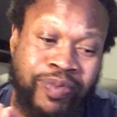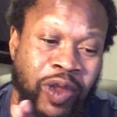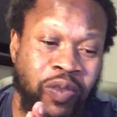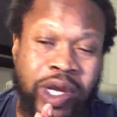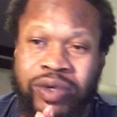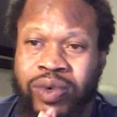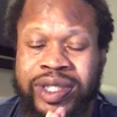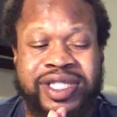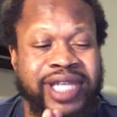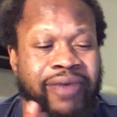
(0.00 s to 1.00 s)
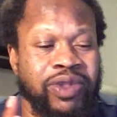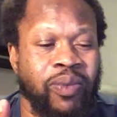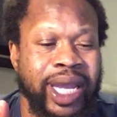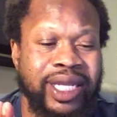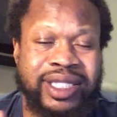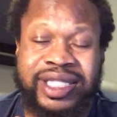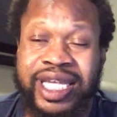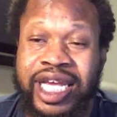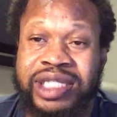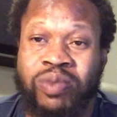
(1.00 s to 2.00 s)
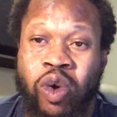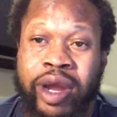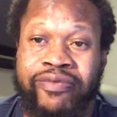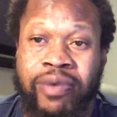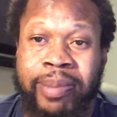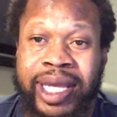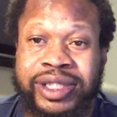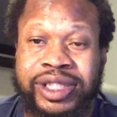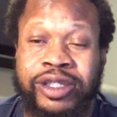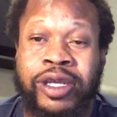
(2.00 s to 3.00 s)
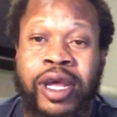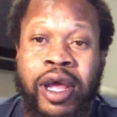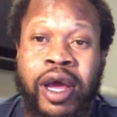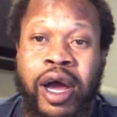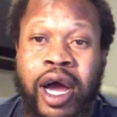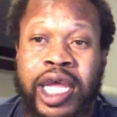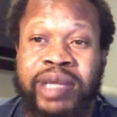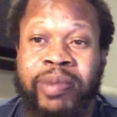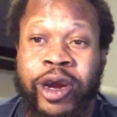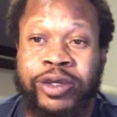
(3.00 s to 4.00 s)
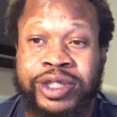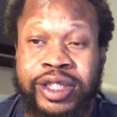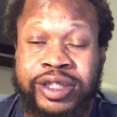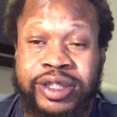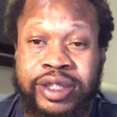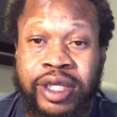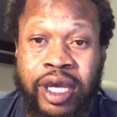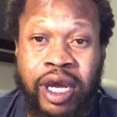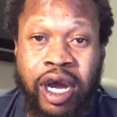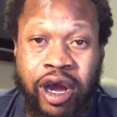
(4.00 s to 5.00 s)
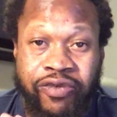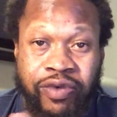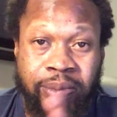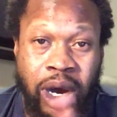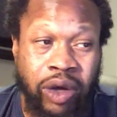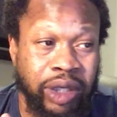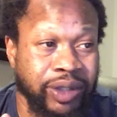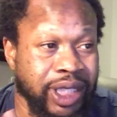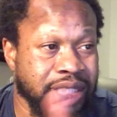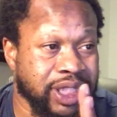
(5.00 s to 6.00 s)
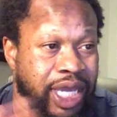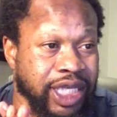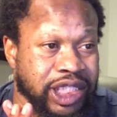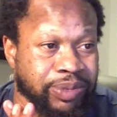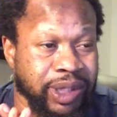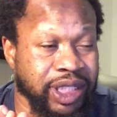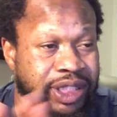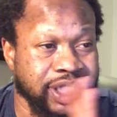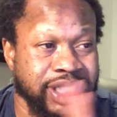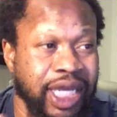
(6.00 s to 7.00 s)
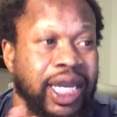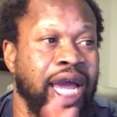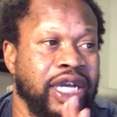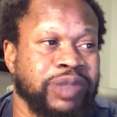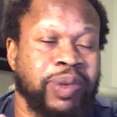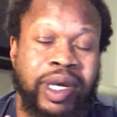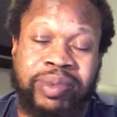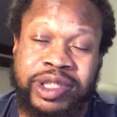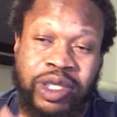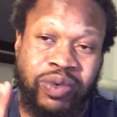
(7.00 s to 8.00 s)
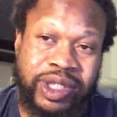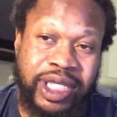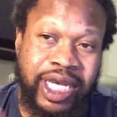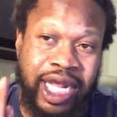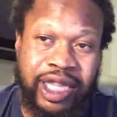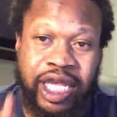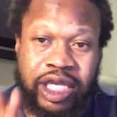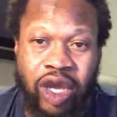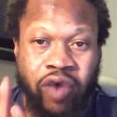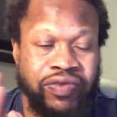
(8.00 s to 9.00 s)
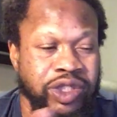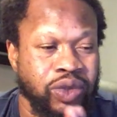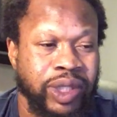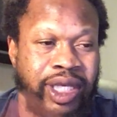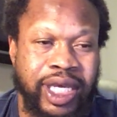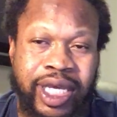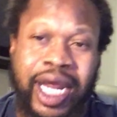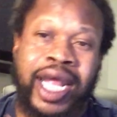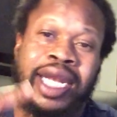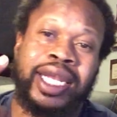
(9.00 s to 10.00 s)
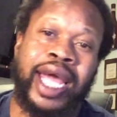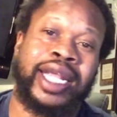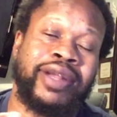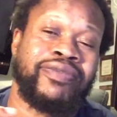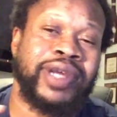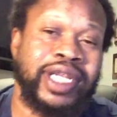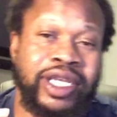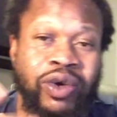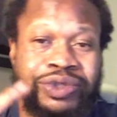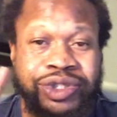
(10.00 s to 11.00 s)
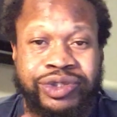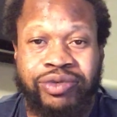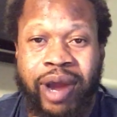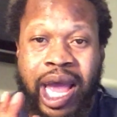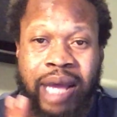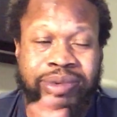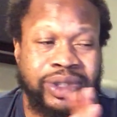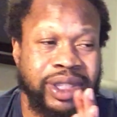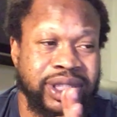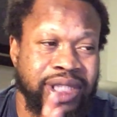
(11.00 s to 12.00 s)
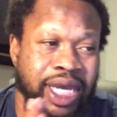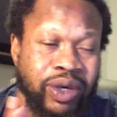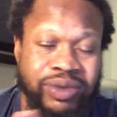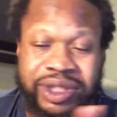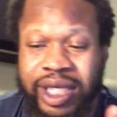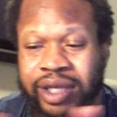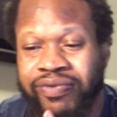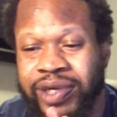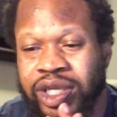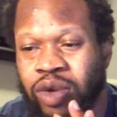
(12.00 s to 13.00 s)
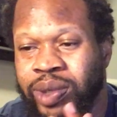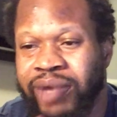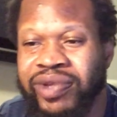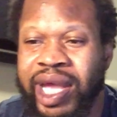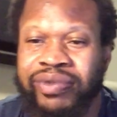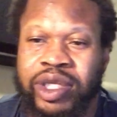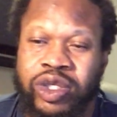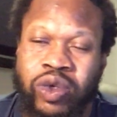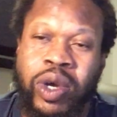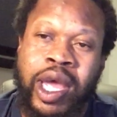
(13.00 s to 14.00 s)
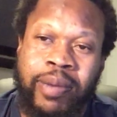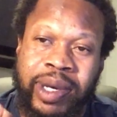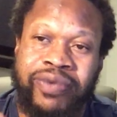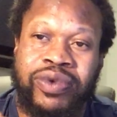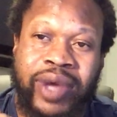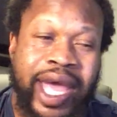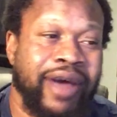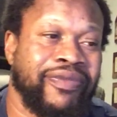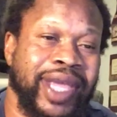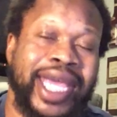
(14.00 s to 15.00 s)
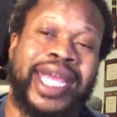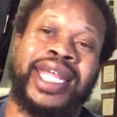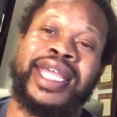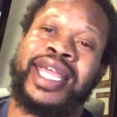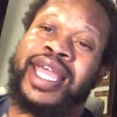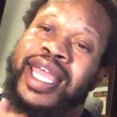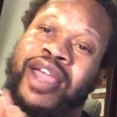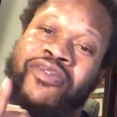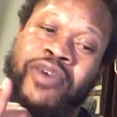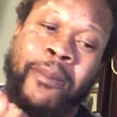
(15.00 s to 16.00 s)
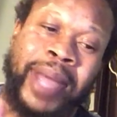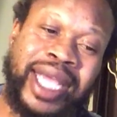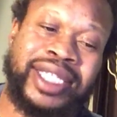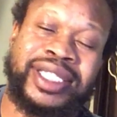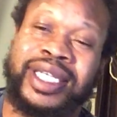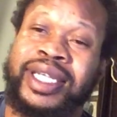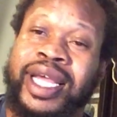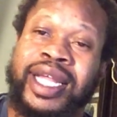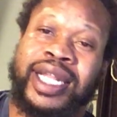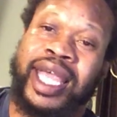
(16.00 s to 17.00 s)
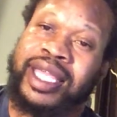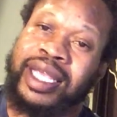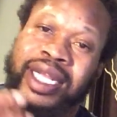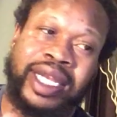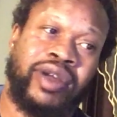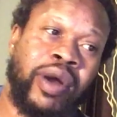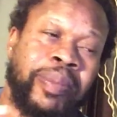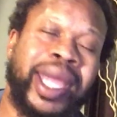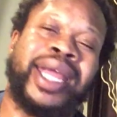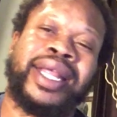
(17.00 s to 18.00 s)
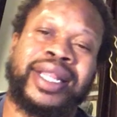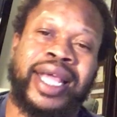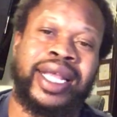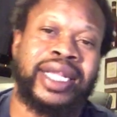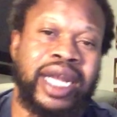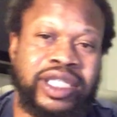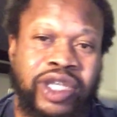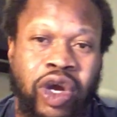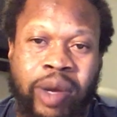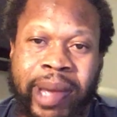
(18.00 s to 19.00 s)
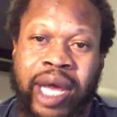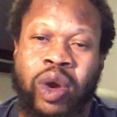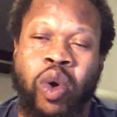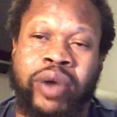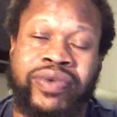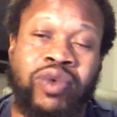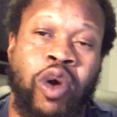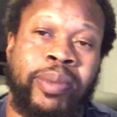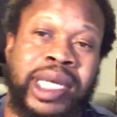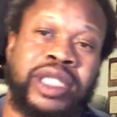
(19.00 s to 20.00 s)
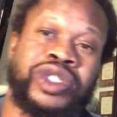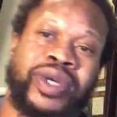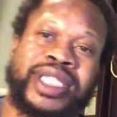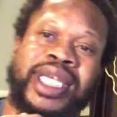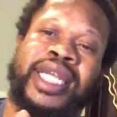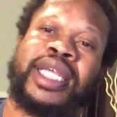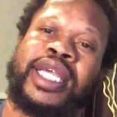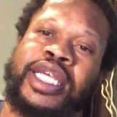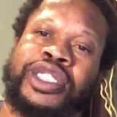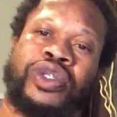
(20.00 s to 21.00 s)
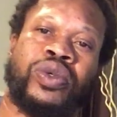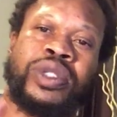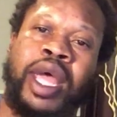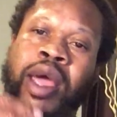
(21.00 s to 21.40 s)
we'll just have to wait and see as more information emerges from all of these cases. But this is Taylor House Publishing. Once again, I thank y'all for tuning in. Like the video, subscribe to the channel, share the video, whatever you have to do. But if you have any information that can clear up anything that I talk about, or if you want me to address any issues,